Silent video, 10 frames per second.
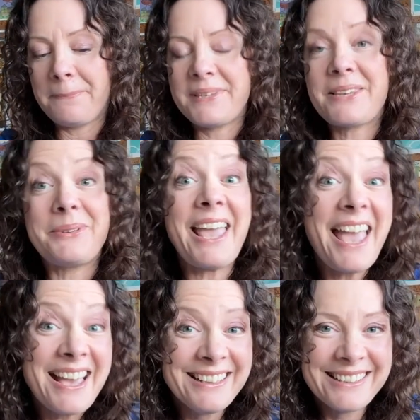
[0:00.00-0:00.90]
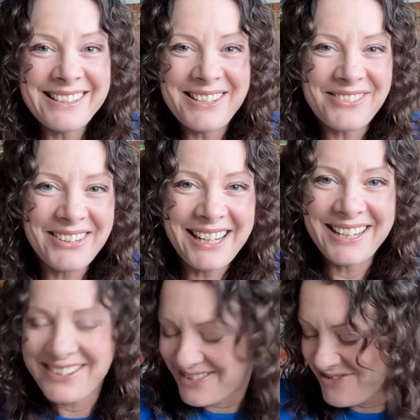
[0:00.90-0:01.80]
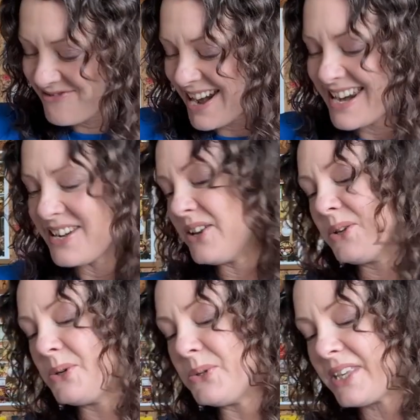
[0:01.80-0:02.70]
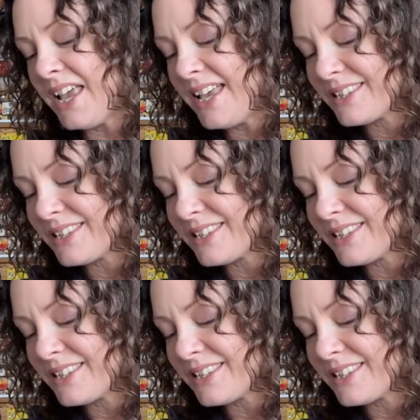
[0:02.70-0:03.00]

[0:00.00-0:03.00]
So yeah, so it's really great news.